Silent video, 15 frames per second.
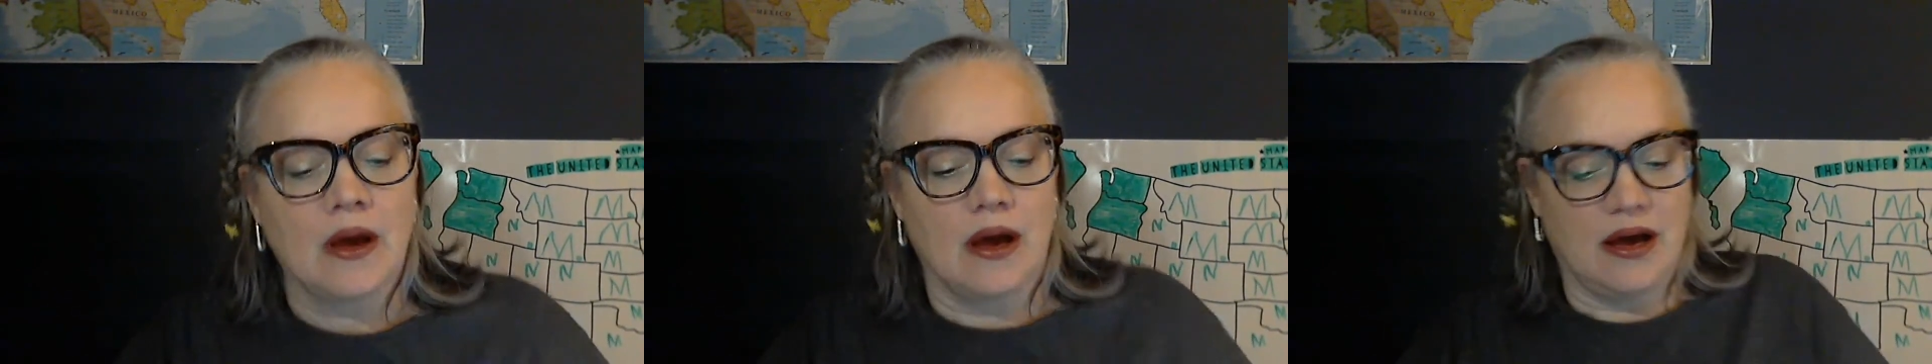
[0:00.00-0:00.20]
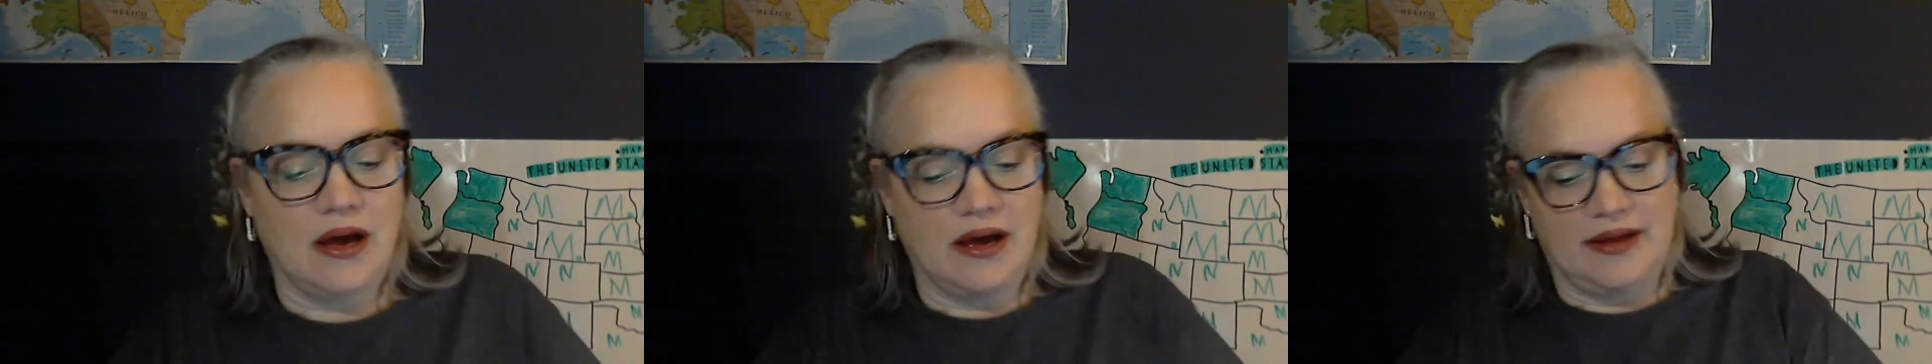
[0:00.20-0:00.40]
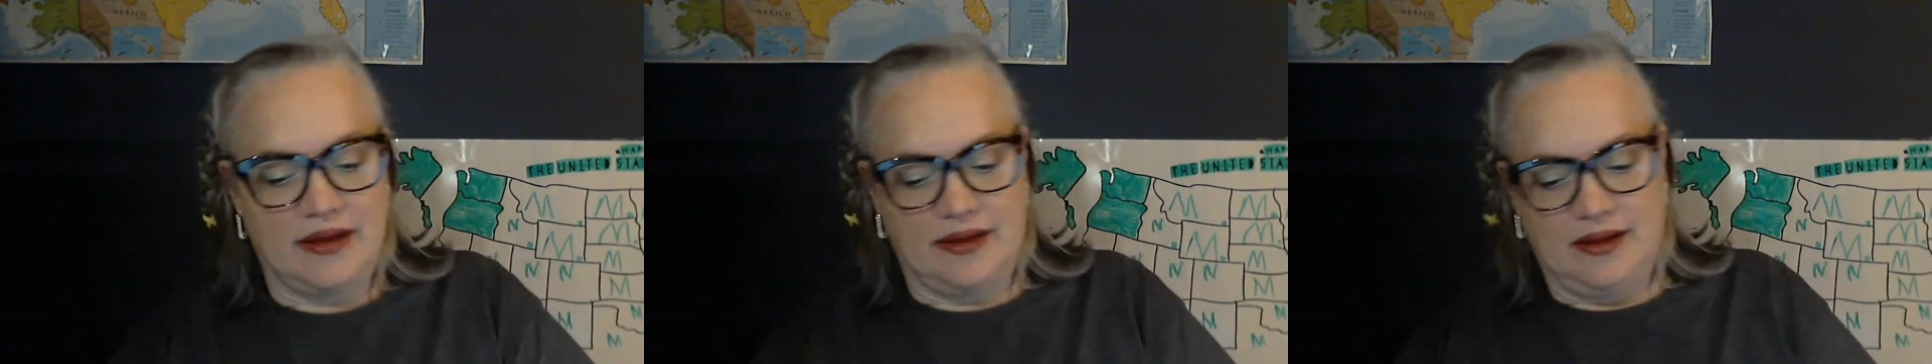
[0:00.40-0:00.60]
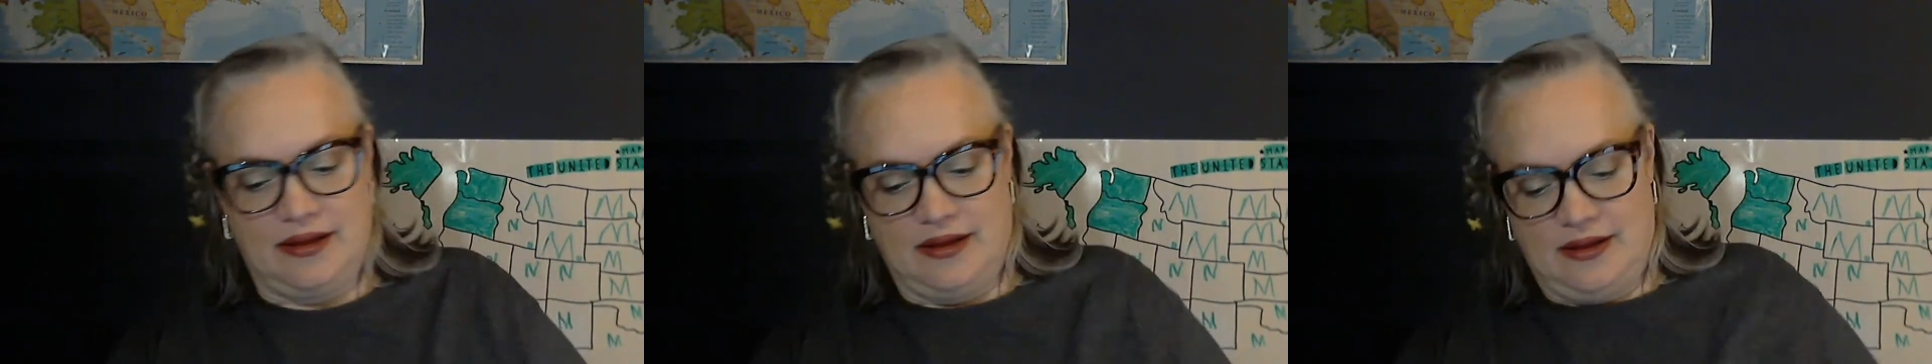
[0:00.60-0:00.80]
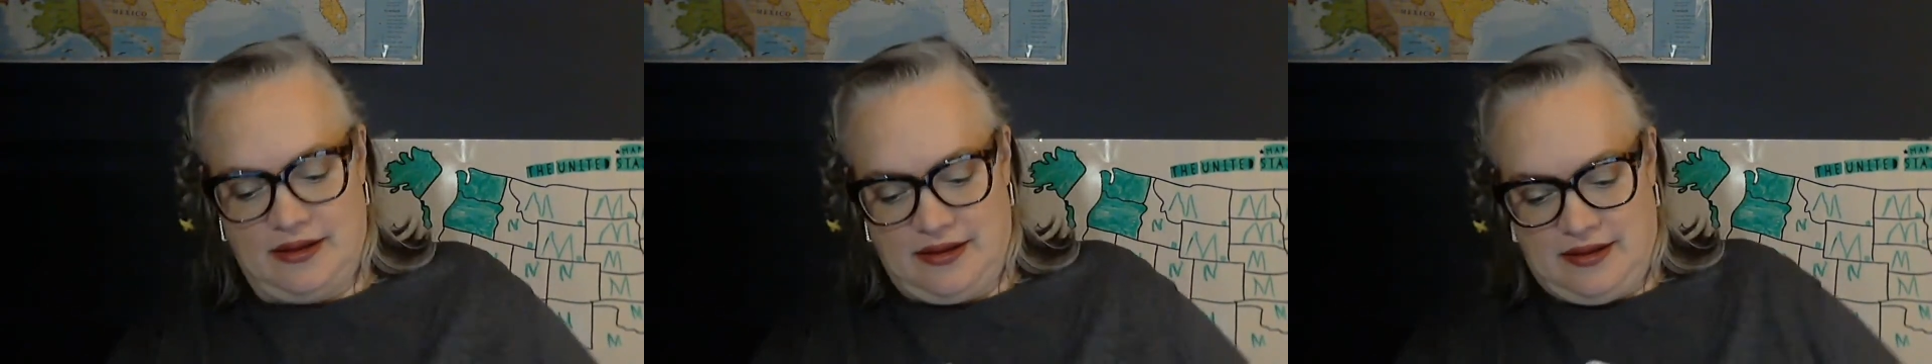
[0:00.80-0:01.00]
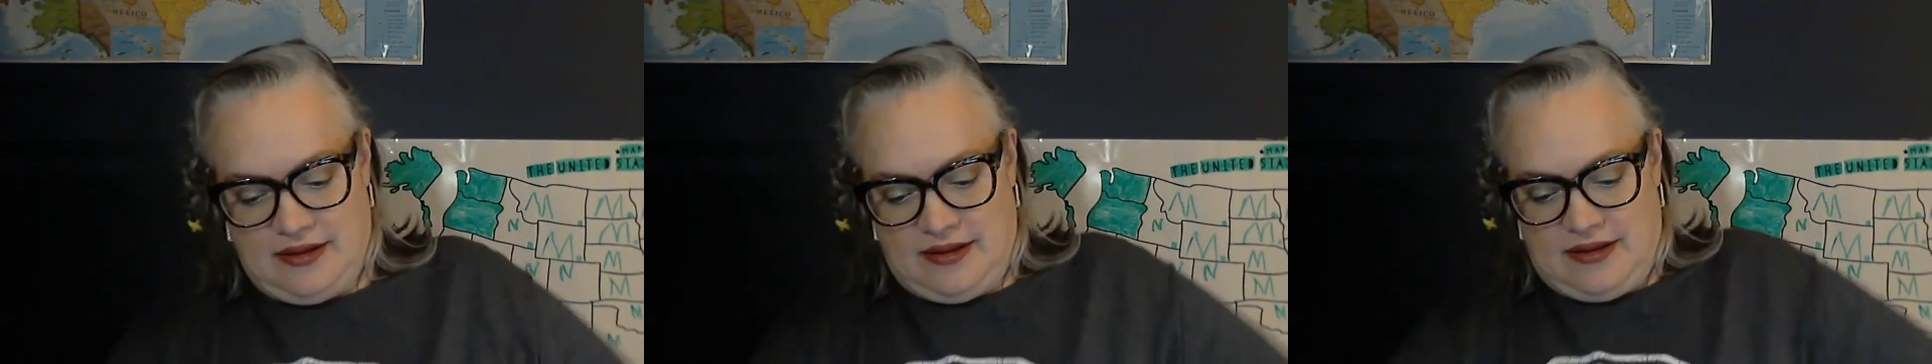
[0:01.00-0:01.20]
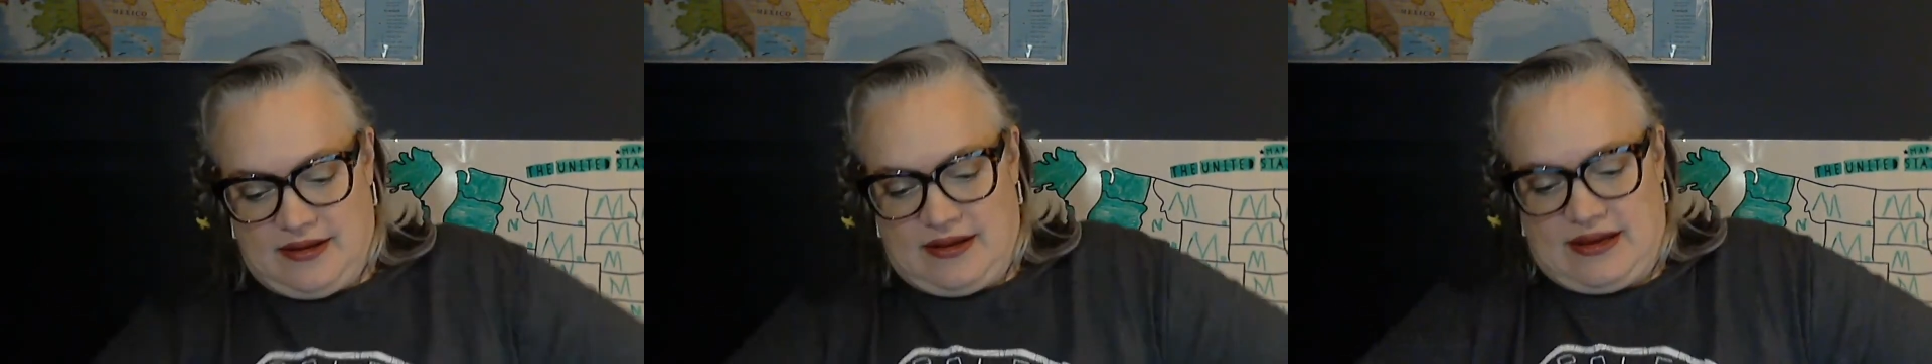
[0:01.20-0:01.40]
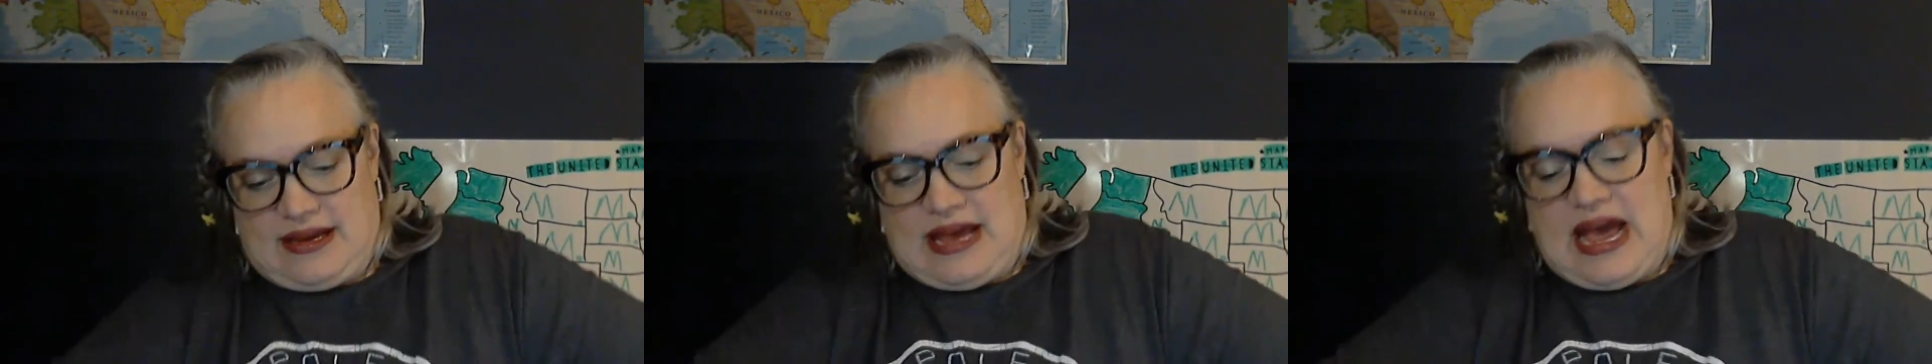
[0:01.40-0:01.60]
Uh,
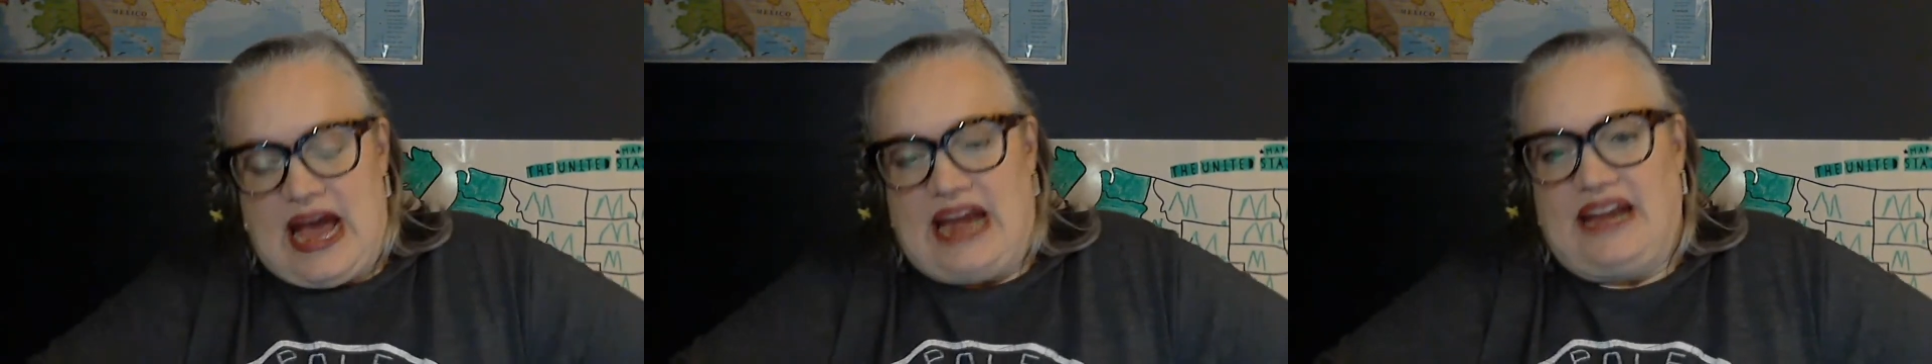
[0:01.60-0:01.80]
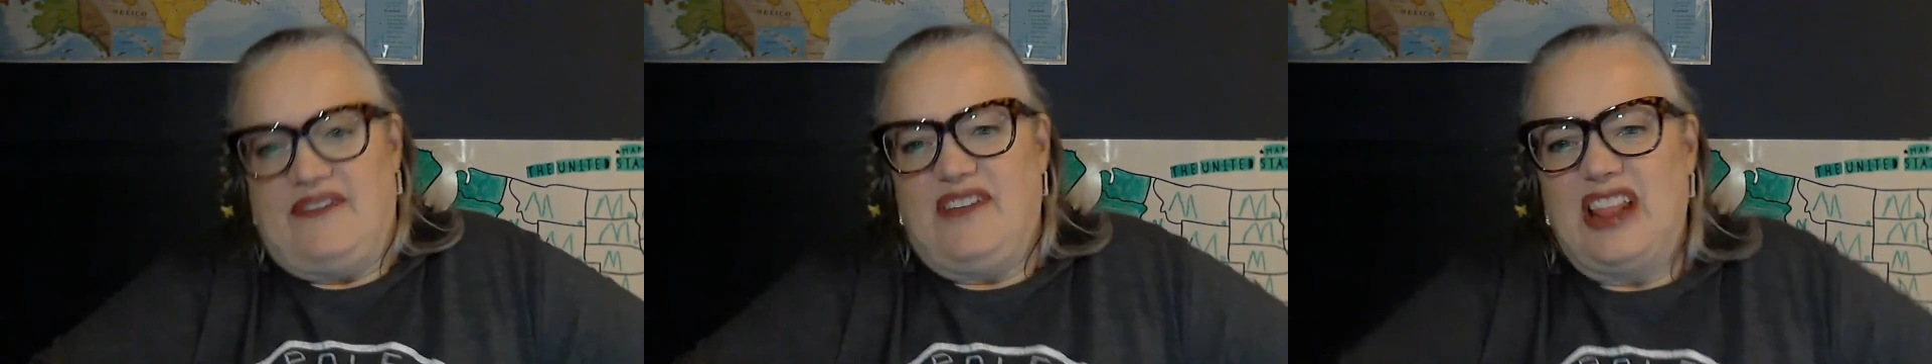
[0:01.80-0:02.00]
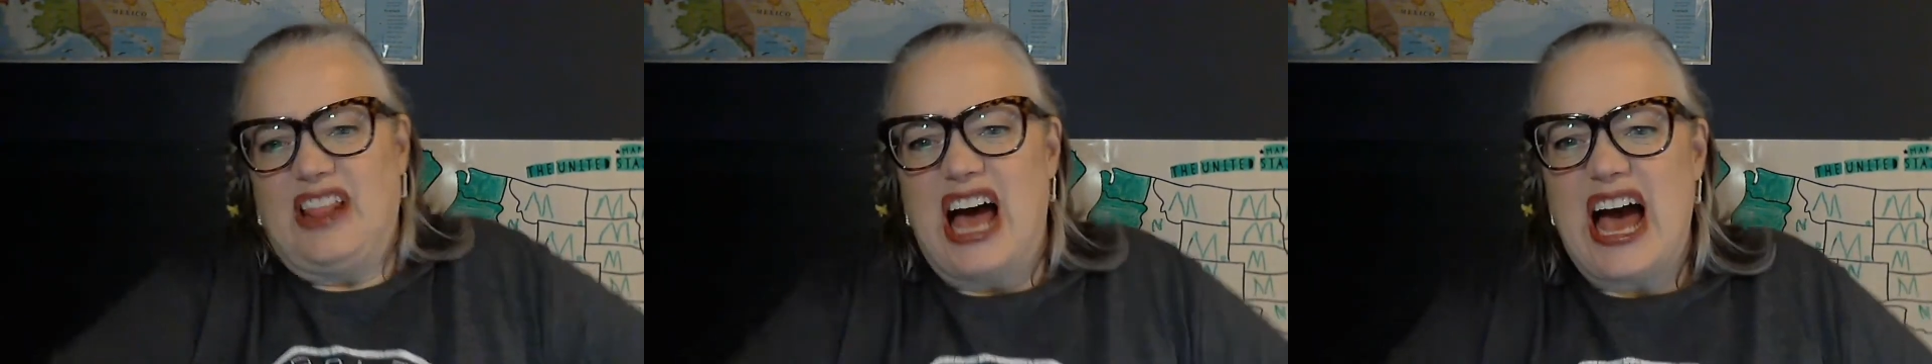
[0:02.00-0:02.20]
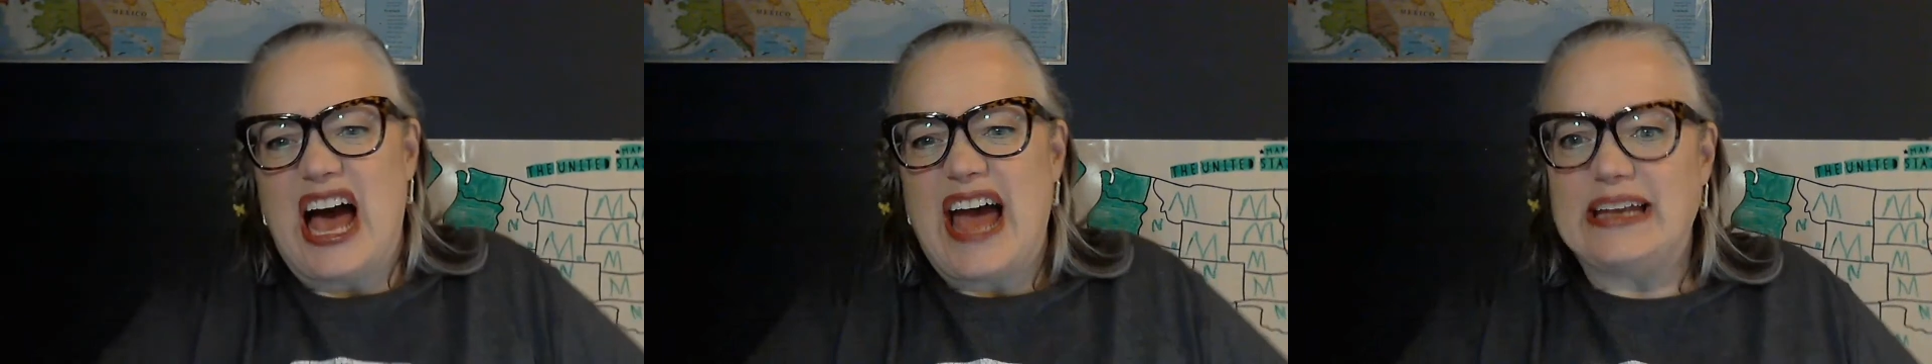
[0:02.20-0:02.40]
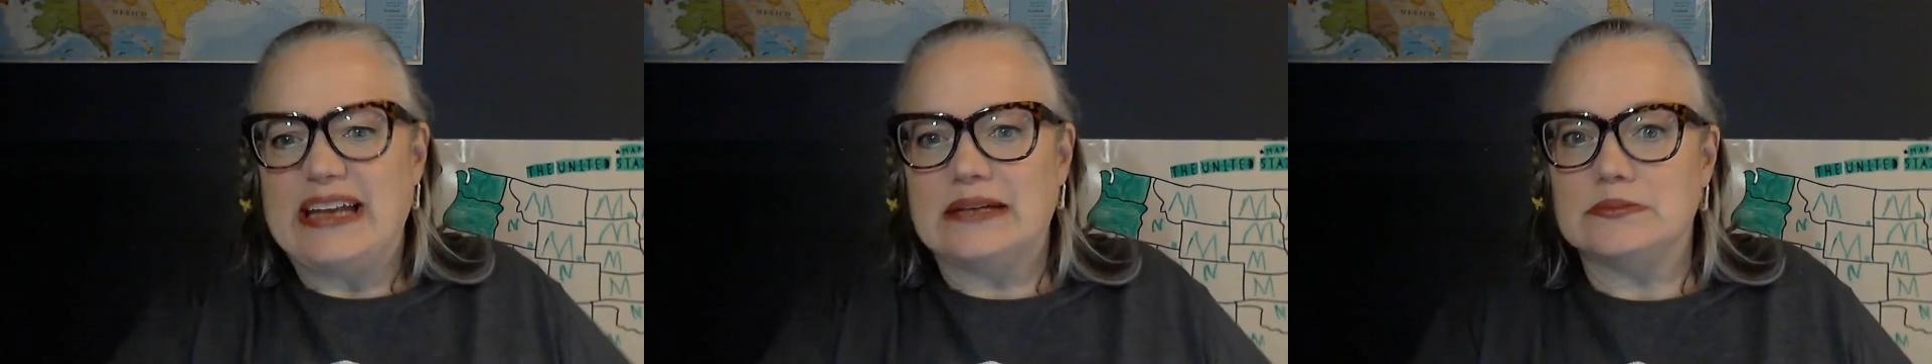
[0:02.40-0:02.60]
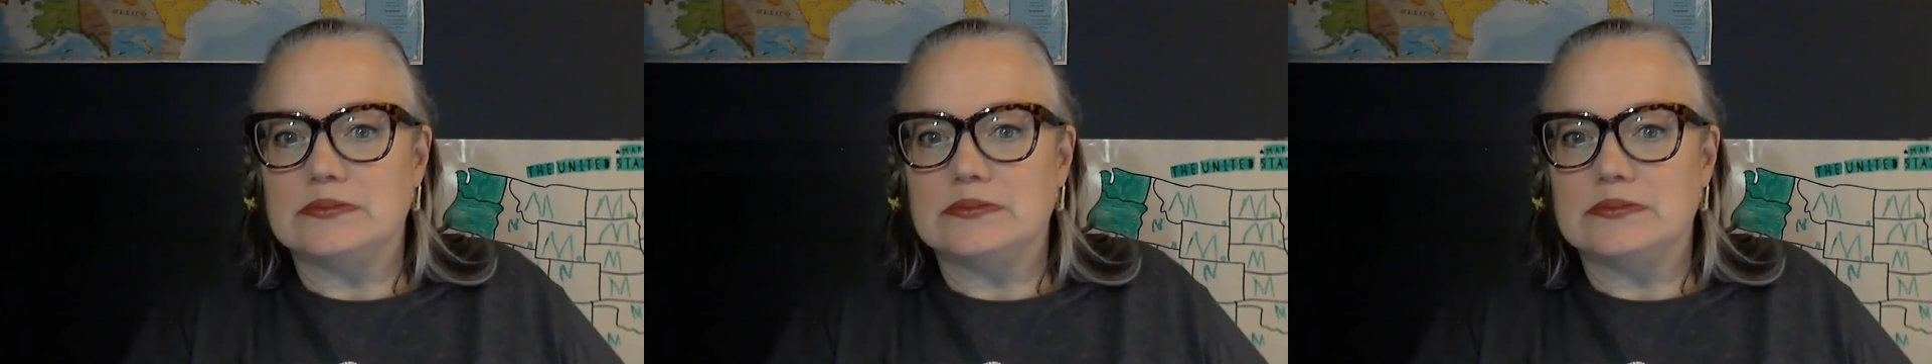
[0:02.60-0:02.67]
kind of a lot,